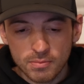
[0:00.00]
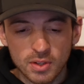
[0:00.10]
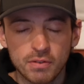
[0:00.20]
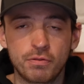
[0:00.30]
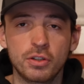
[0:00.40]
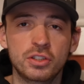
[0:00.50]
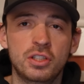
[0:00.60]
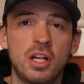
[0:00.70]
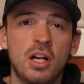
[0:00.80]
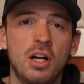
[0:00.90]

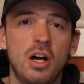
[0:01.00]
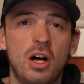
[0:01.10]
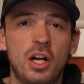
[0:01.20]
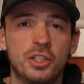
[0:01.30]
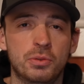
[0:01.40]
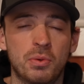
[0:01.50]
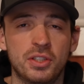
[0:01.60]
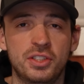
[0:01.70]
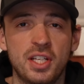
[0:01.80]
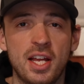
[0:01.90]
first, I just want
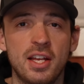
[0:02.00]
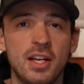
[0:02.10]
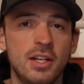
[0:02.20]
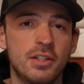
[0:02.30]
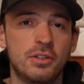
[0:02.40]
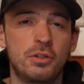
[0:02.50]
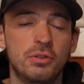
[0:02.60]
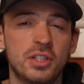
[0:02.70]
to say the two